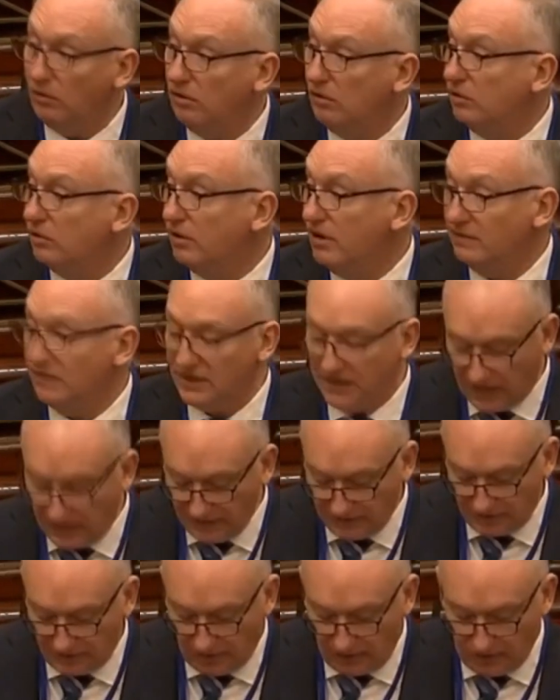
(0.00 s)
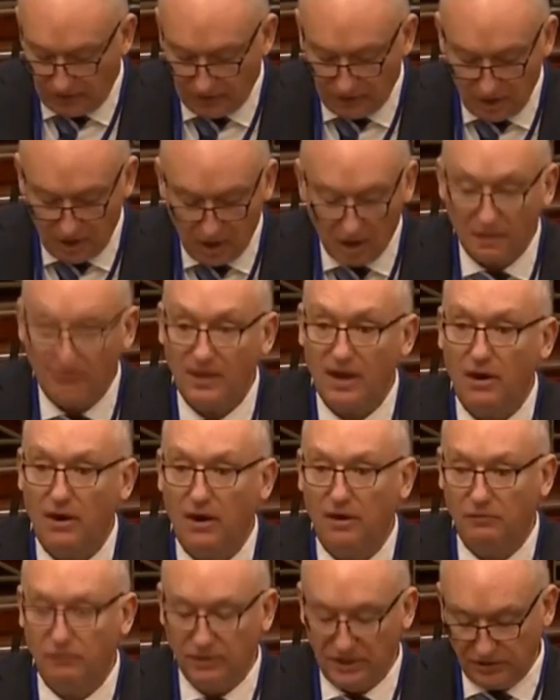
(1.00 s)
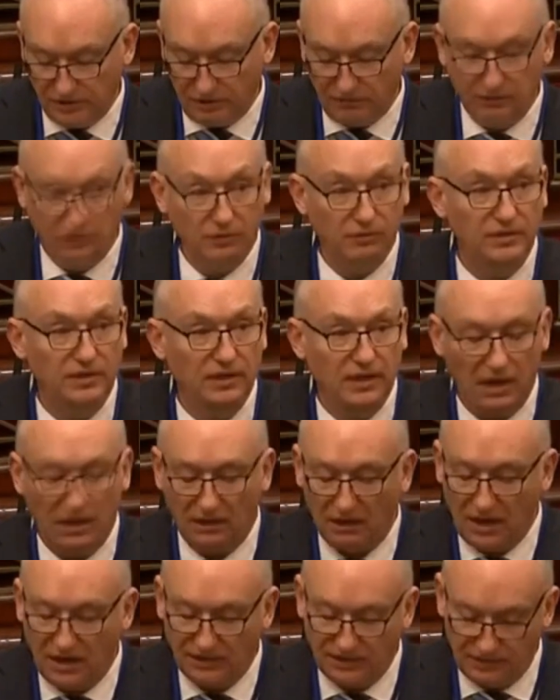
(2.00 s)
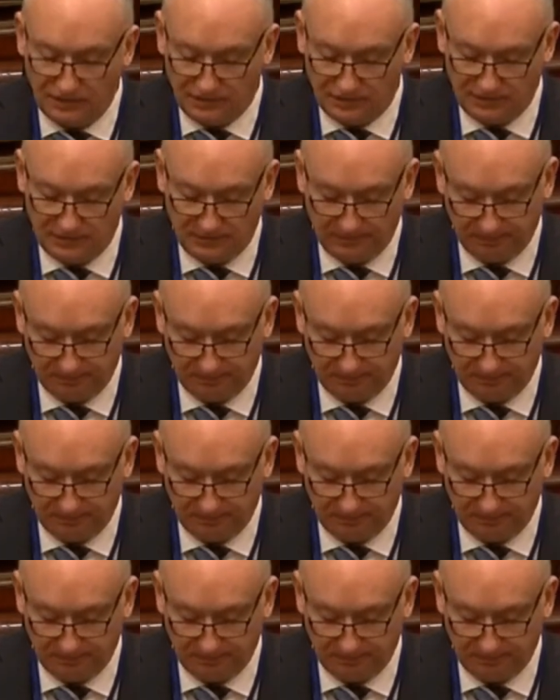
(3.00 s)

or even days ago, they are at risk of losing their licence.